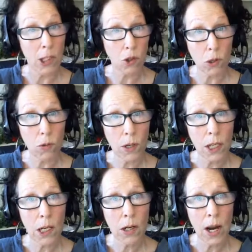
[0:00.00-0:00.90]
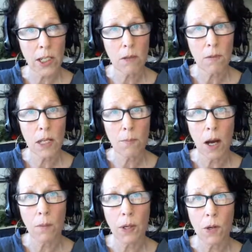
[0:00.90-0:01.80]
extracurricular activity,
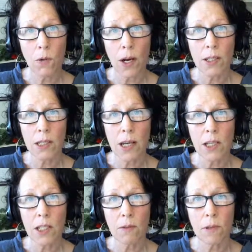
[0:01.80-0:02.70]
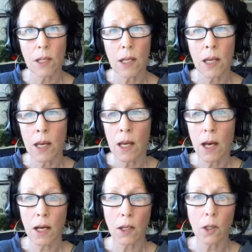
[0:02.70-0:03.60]
might be horizon activity,
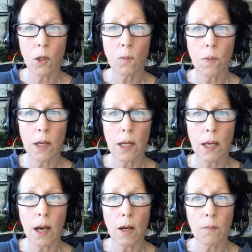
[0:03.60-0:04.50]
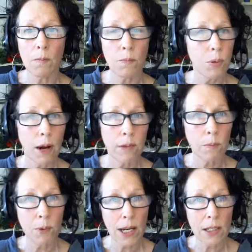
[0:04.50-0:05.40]
could be
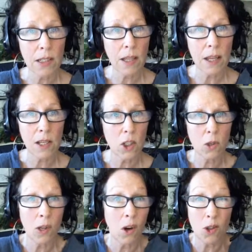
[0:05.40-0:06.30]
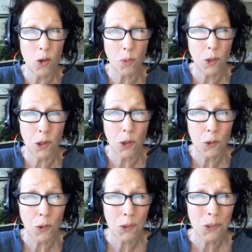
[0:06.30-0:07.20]
private practice that they're doing,
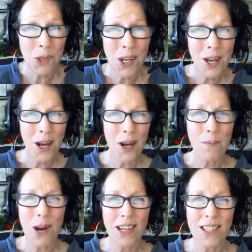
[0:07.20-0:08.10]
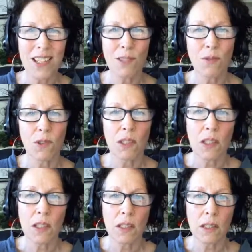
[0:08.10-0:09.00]
entrepreneurial practice, for
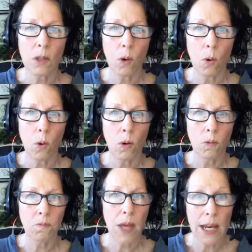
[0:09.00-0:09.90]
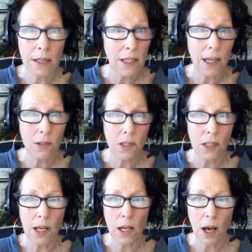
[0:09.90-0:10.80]
instance, or anything else
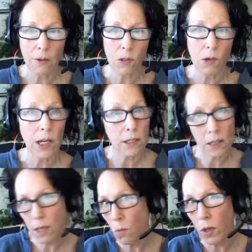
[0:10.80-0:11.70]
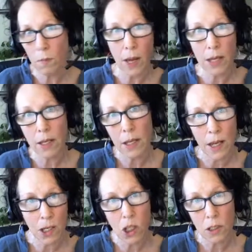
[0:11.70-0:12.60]
in their lives really that they want to make
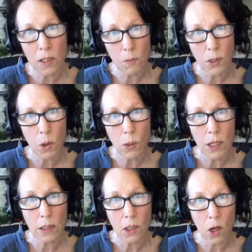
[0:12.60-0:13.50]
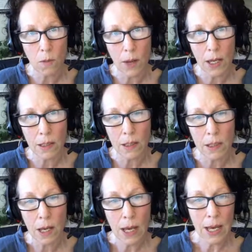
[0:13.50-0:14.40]
connections between
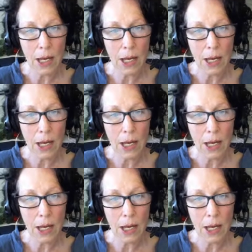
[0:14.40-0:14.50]
domains.